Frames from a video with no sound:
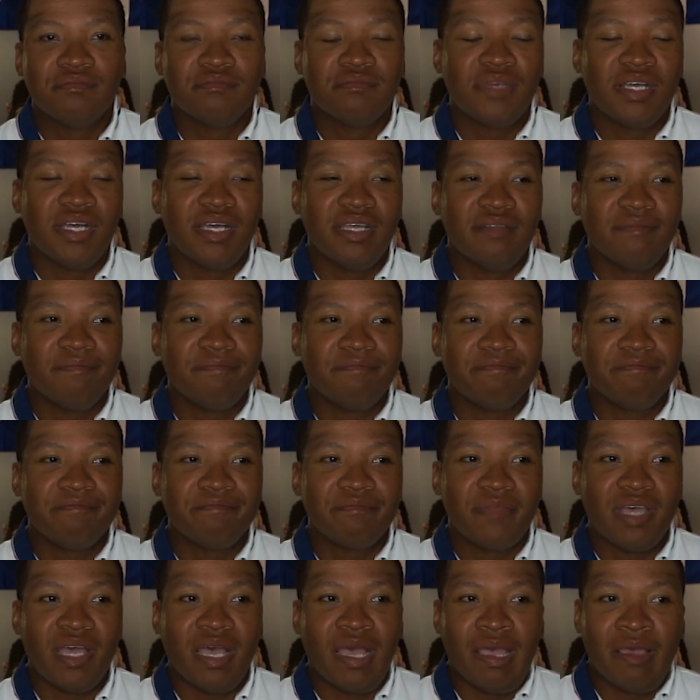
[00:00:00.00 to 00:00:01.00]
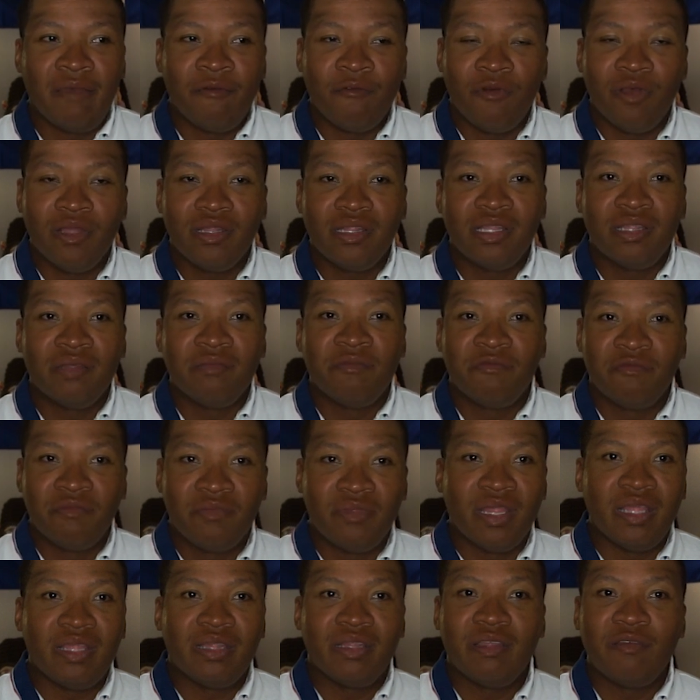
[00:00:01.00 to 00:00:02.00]
But I want the
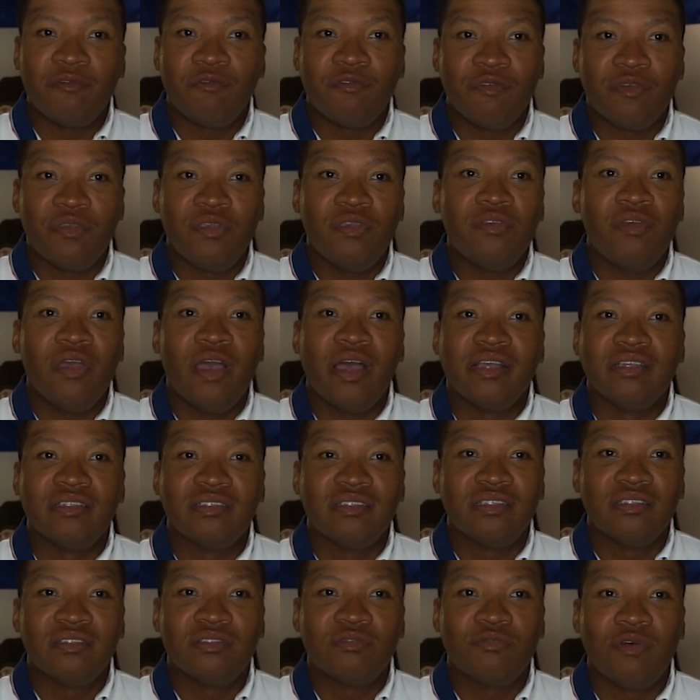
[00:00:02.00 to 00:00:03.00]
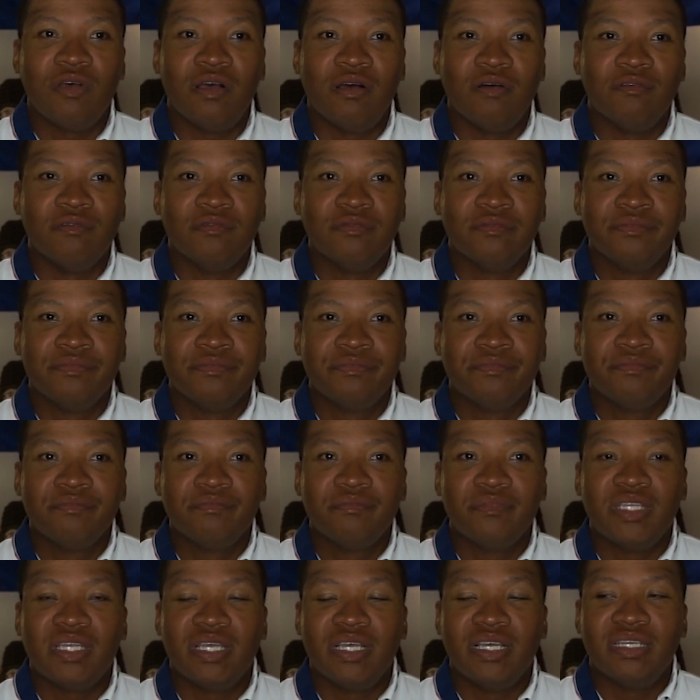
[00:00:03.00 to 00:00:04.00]
same thing for you guys as well.
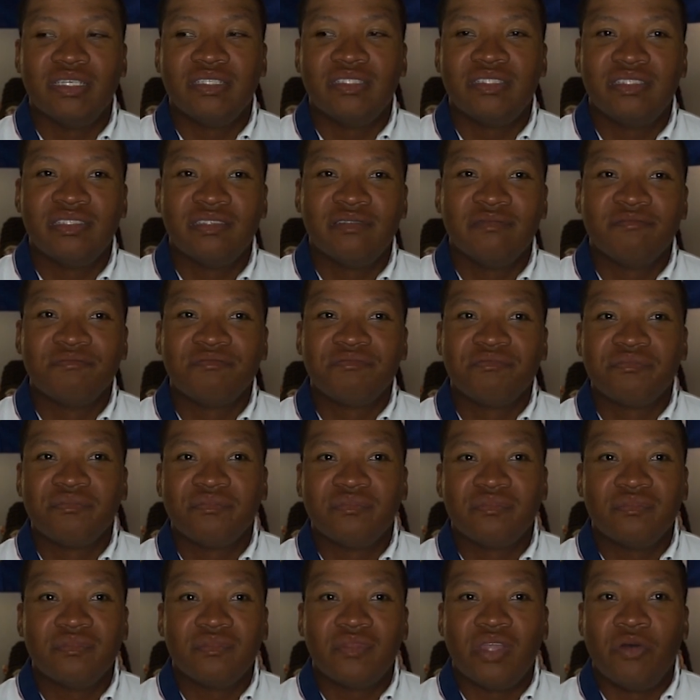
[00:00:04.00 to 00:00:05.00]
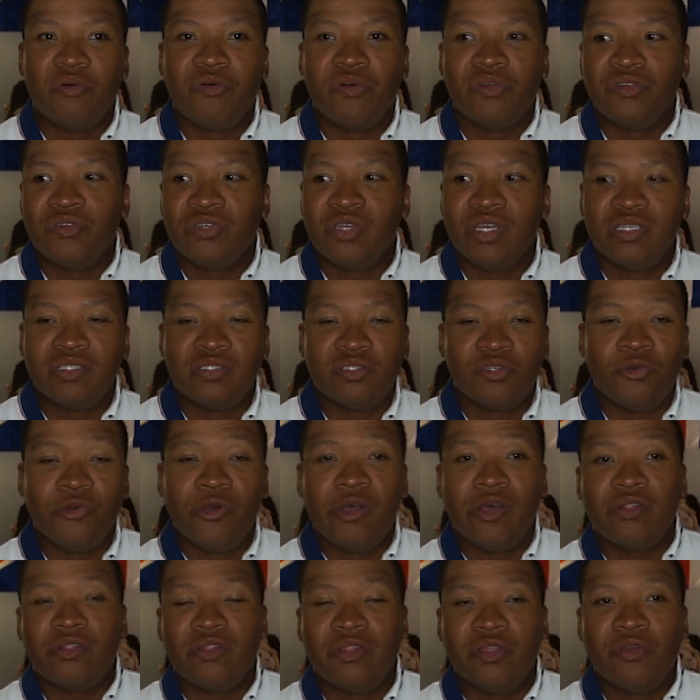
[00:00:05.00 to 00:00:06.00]
Yes, I want you guys to go
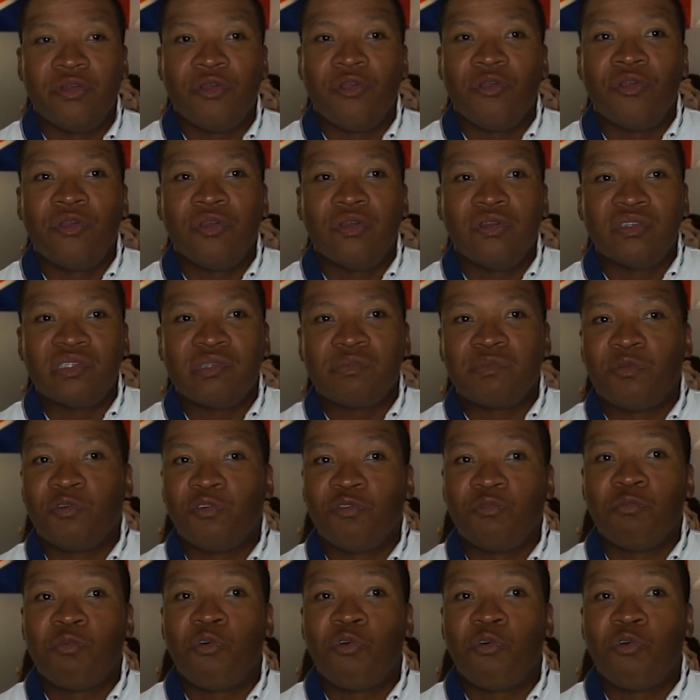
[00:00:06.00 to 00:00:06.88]
out there, explore